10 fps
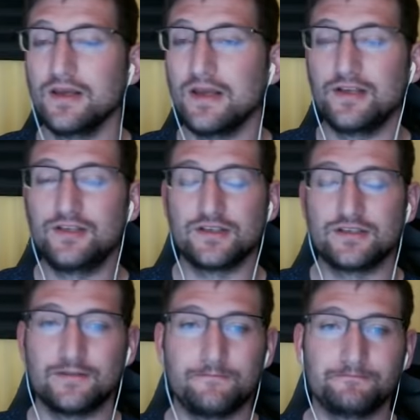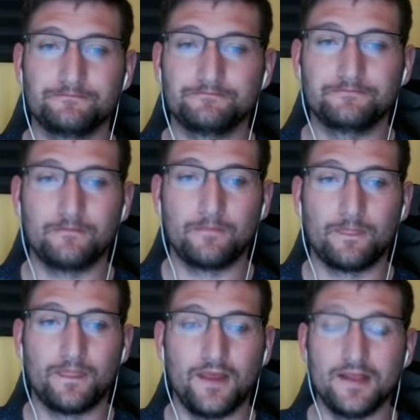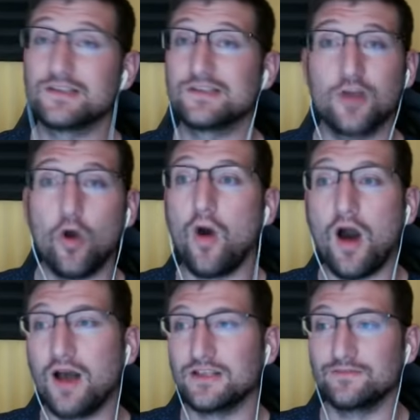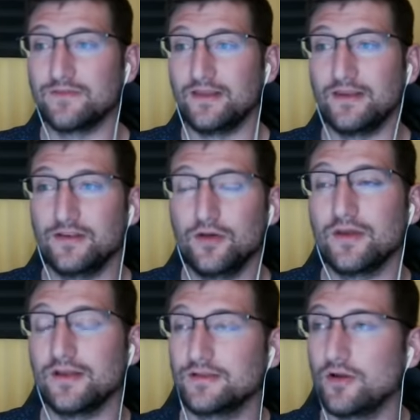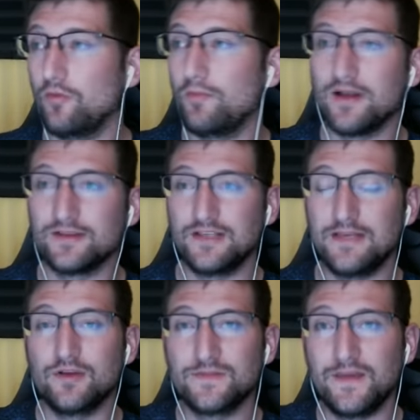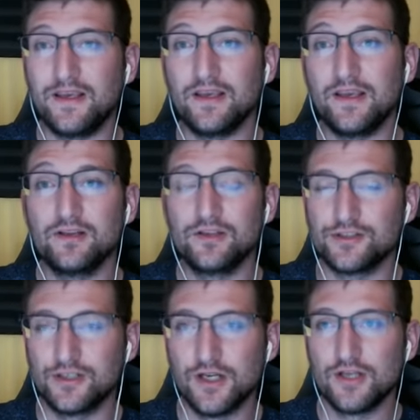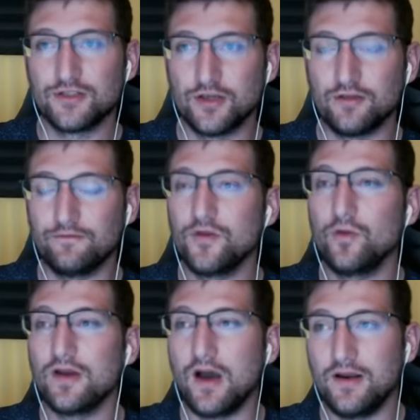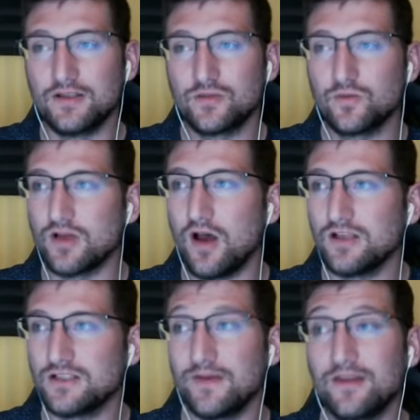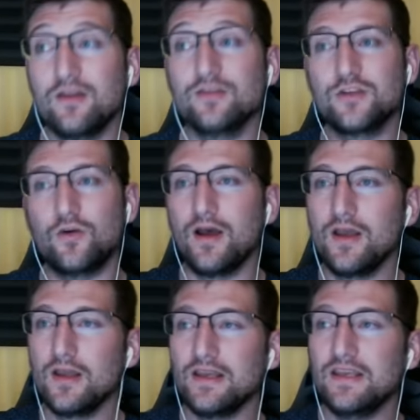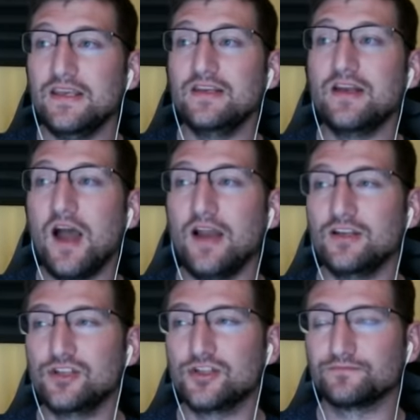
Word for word: it just it's so awesome that they do that so Ponzinibbio speaking English to the viewing audience was awesome and then also Ian Heinisch